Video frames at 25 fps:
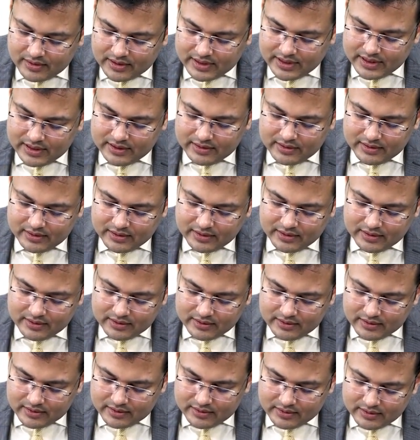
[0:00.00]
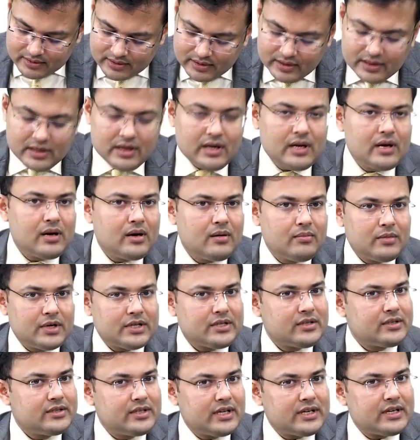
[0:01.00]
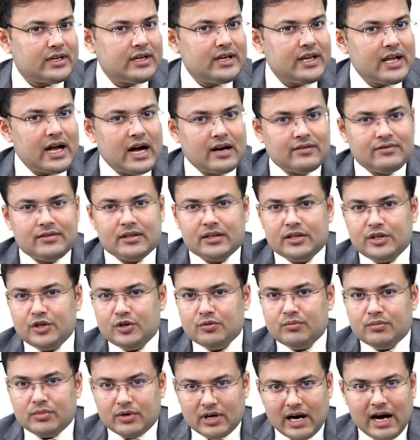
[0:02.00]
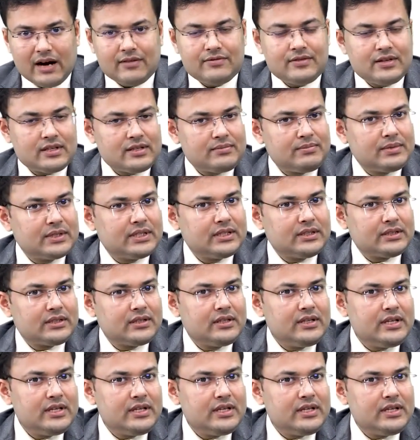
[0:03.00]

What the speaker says: Clear? But generally after birth,